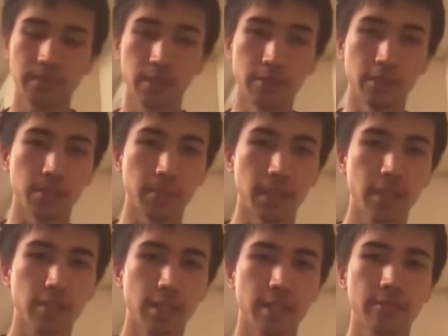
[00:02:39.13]
With
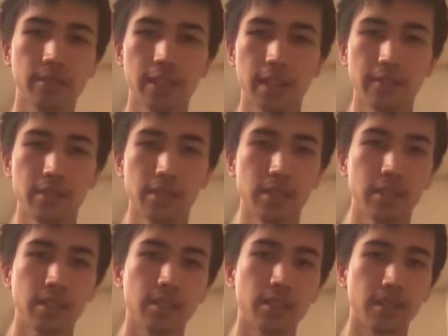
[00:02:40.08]
spacecraft, I have
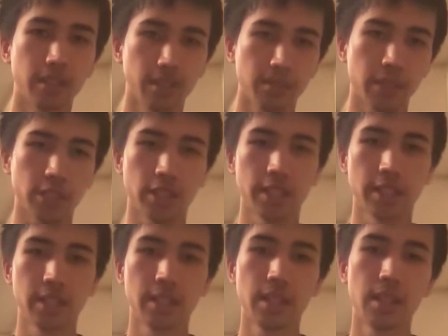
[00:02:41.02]
another picture
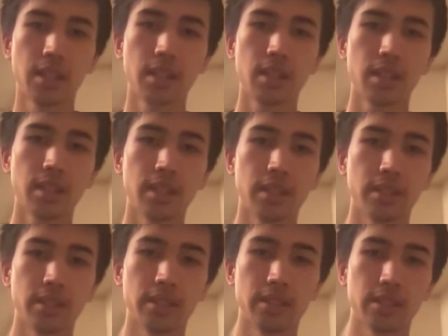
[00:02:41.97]
here,
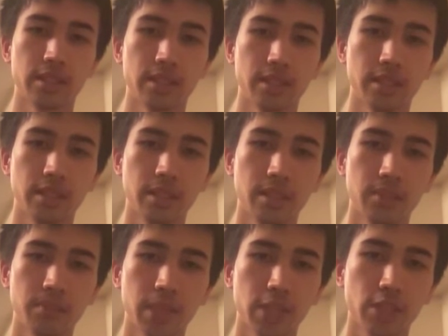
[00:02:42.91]
and the
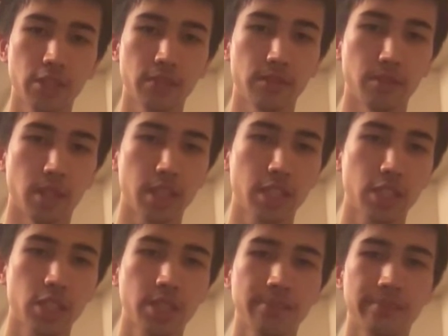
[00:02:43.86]
picture of the rocket
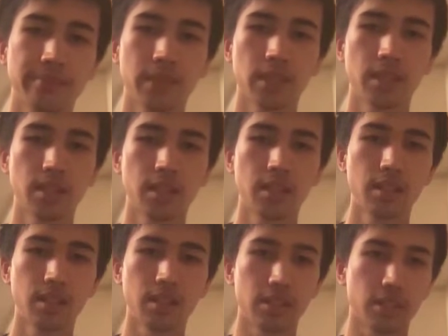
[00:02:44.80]
ship.
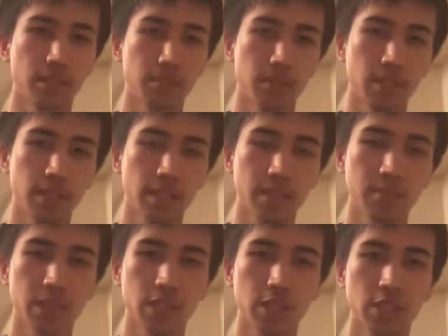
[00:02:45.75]
It's going to be the
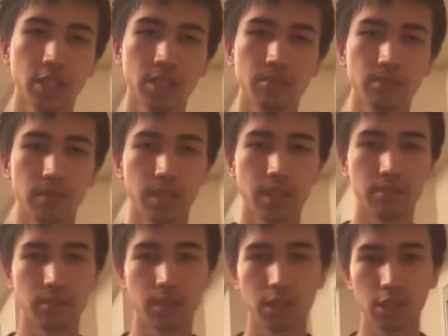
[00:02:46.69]
second picture. It
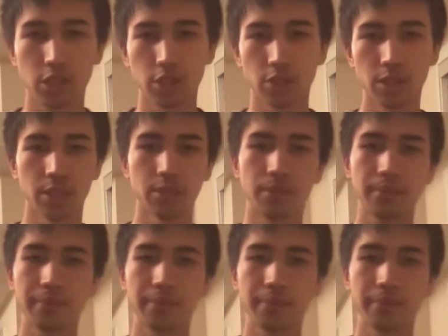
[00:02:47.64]
will show you